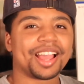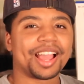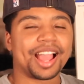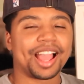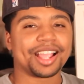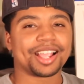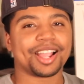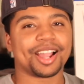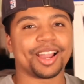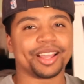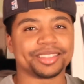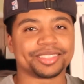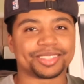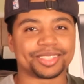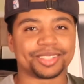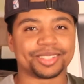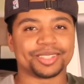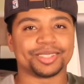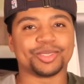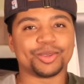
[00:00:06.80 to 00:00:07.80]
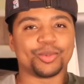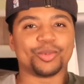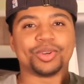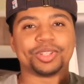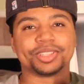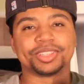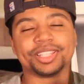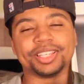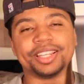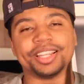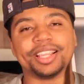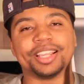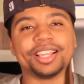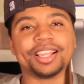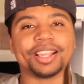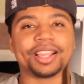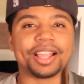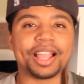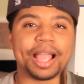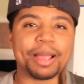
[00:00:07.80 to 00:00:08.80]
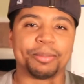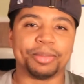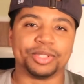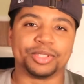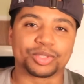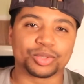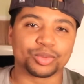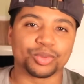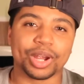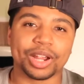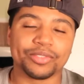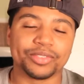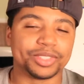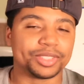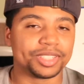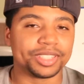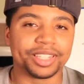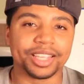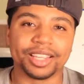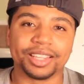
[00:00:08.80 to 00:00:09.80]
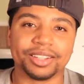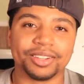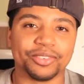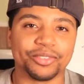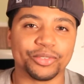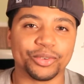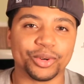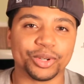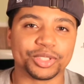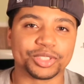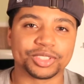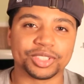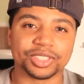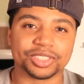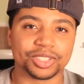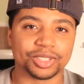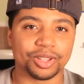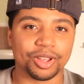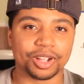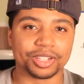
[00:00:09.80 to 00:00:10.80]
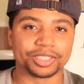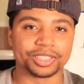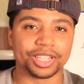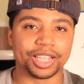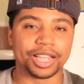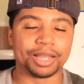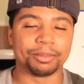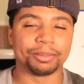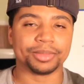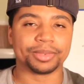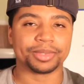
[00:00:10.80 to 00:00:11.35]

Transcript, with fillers: I got the one thing I've been striving to get for such a long time.